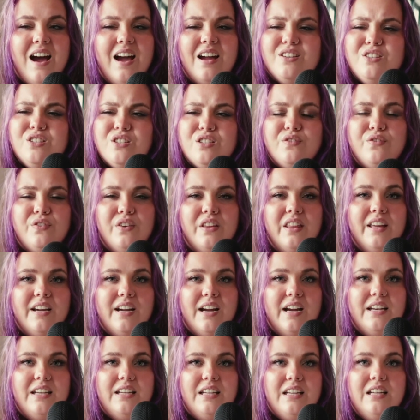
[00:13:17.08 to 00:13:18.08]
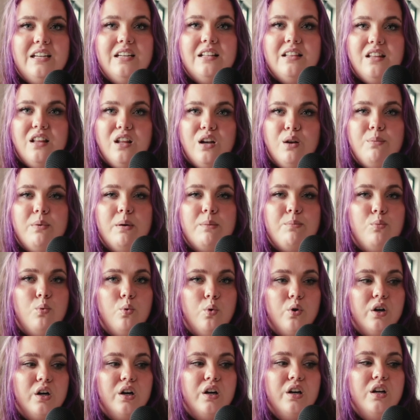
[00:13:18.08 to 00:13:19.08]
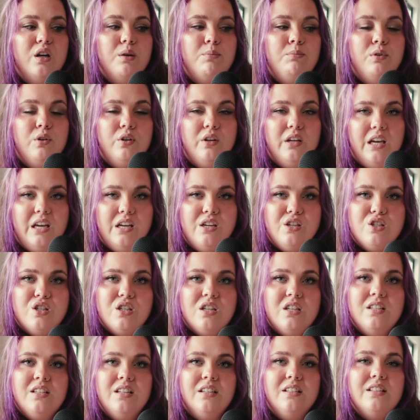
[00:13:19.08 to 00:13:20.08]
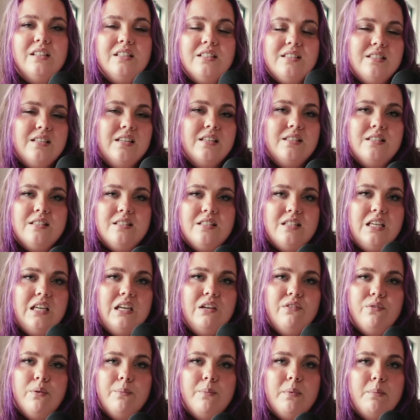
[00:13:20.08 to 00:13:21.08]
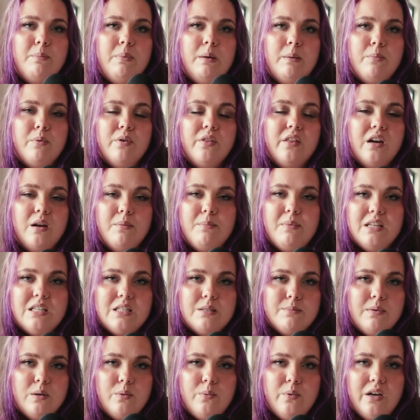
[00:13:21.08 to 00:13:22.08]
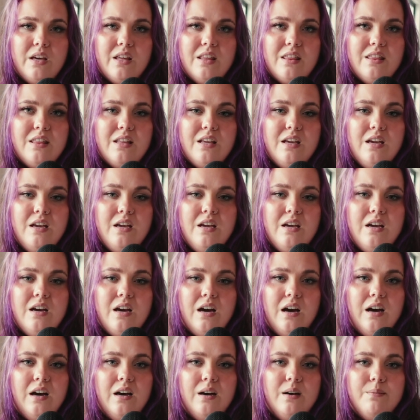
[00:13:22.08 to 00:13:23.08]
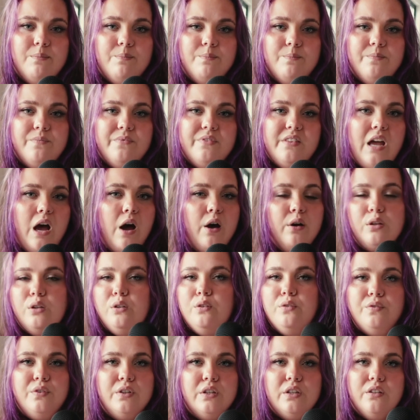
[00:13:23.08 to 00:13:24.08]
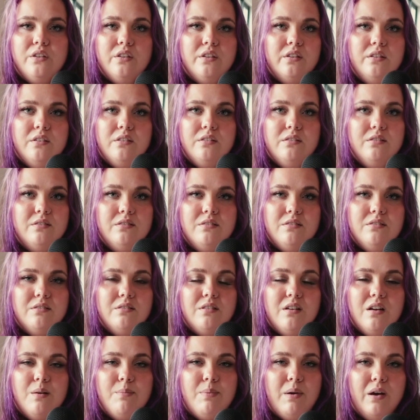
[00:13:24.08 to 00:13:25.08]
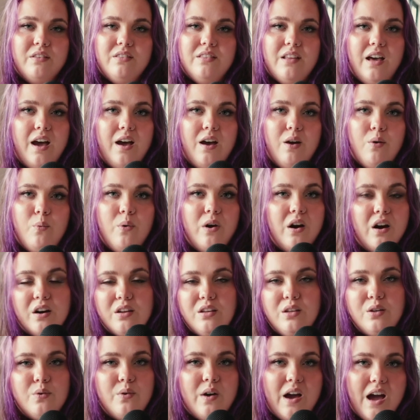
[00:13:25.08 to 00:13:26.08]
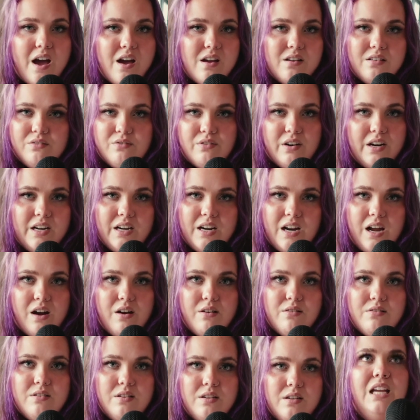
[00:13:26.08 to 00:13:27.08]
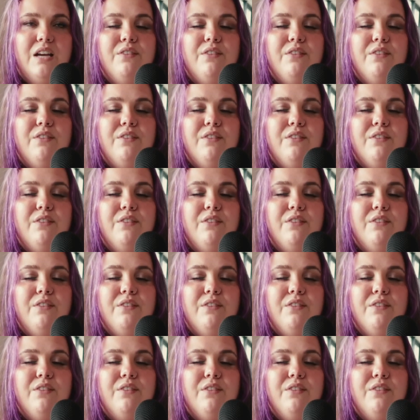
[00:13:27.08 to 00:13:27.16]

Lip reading: I just feel like I need a little bit more communication and consistency from the people that I'm intimate with. How do you feel about that? Where are you at right now?